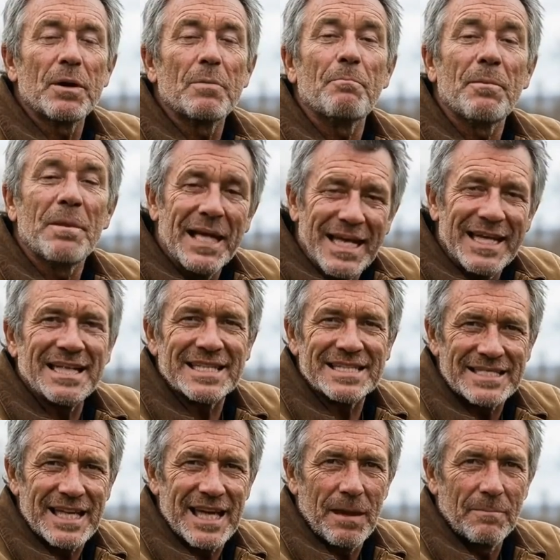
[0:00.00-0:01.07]
completely
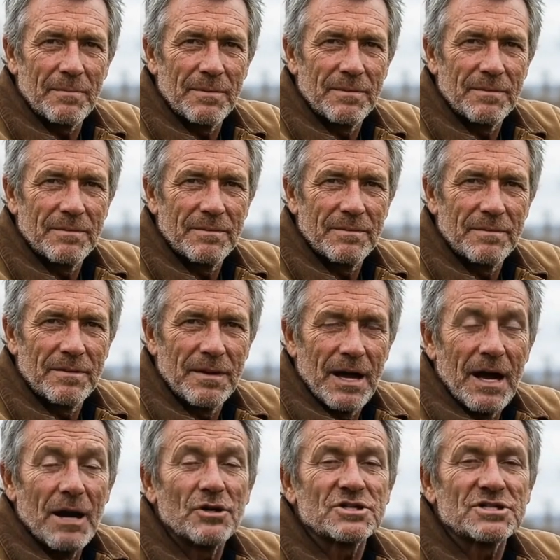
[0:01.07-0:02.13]
skip.
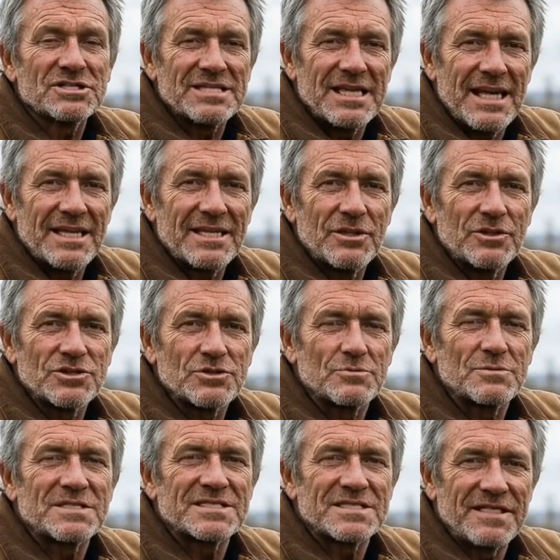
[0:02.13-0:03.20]
Understanding your
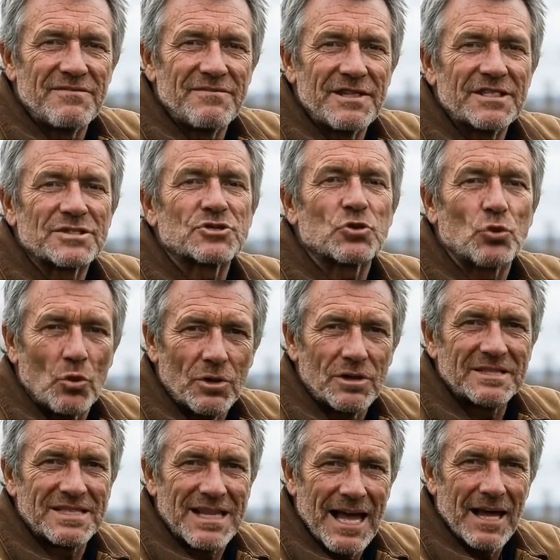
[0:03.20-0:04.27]
specific
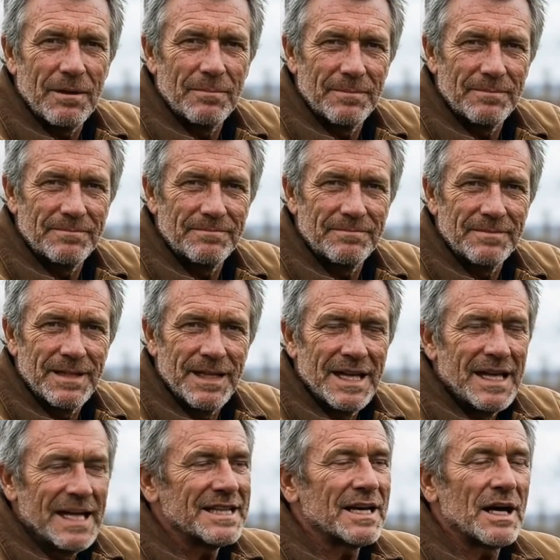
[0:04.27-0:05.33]
soil type.
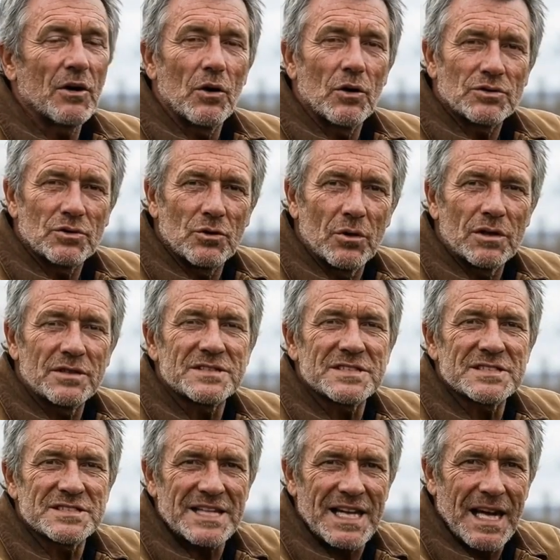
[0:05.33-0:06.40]
Not all soil is
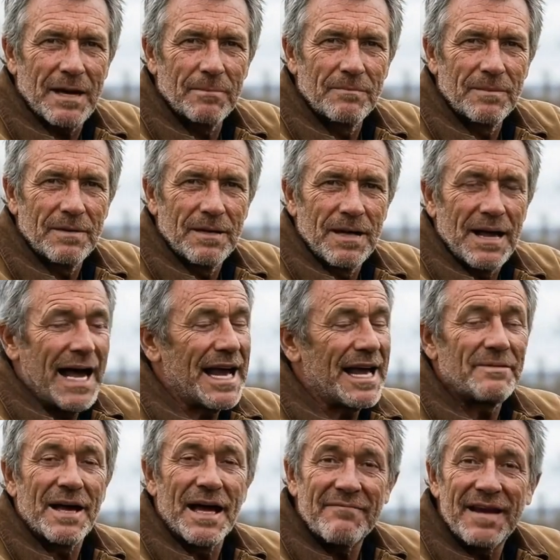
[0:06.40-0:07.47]
the same. I
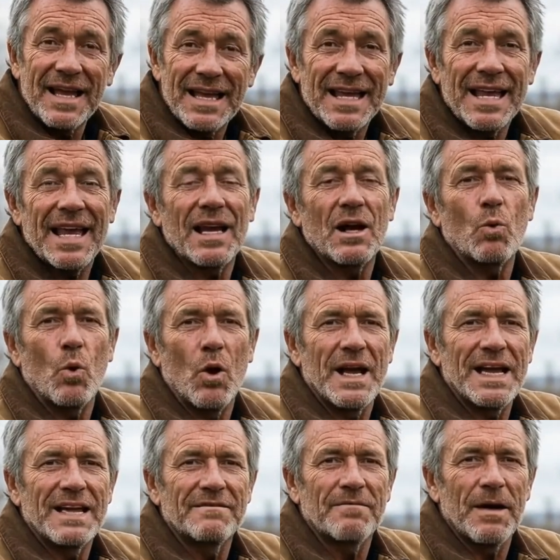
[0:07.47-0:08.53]
have heavy clay on one
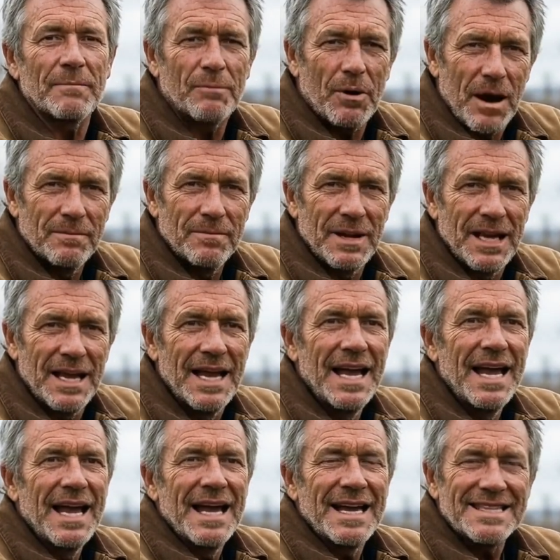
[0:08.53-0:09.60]
end of my property
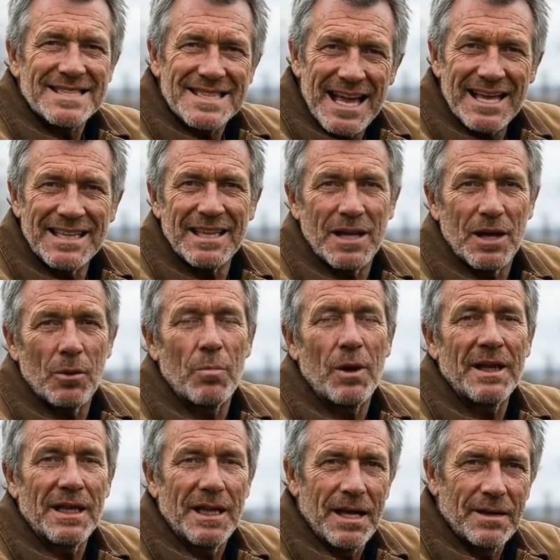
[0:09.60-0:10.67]
and sandy loam
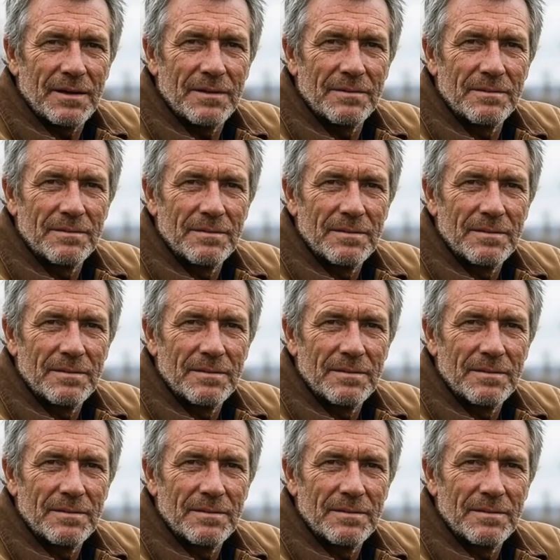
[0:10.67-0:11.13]
on the other.